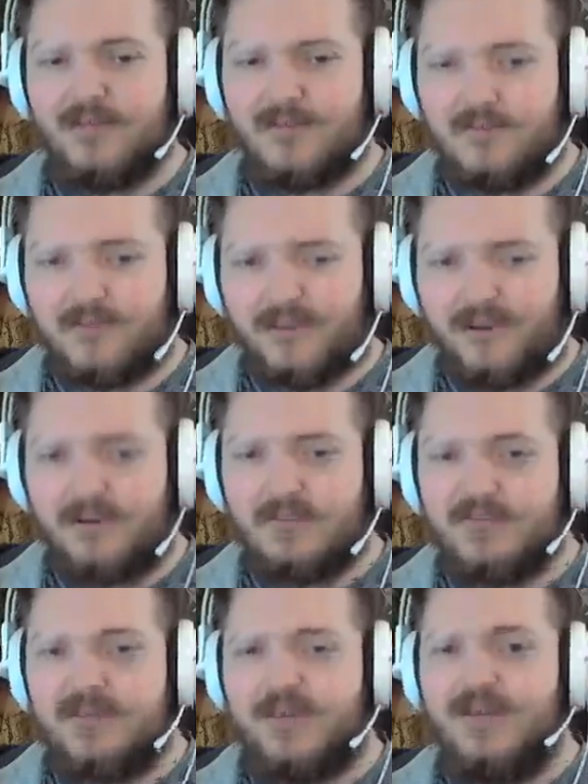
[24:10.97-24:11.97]
those
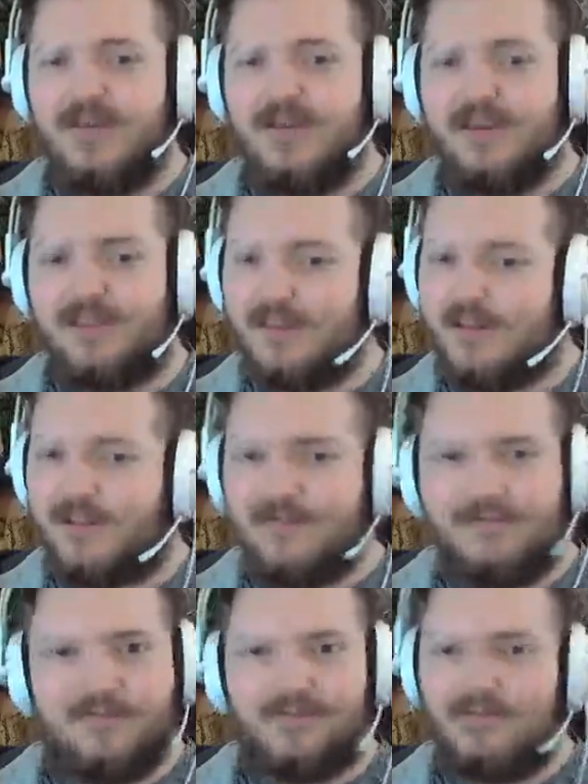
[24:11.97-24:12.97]
comps. And then
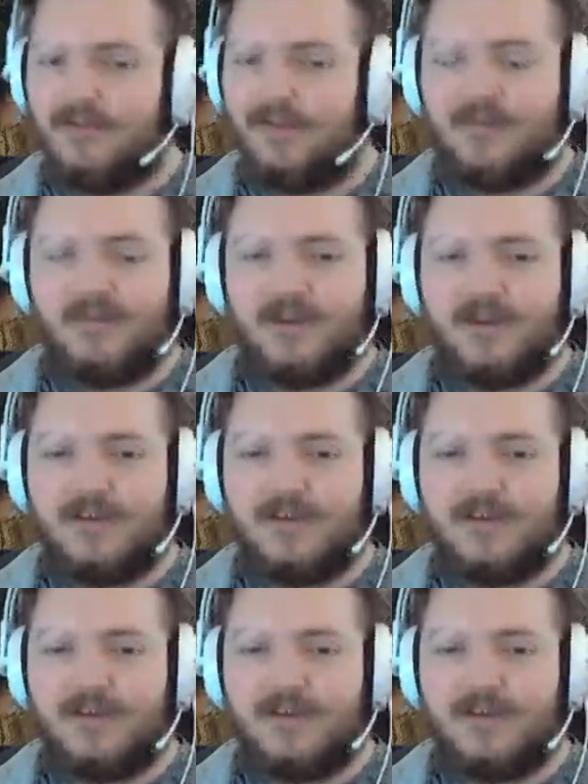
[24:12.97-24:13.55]
I've got my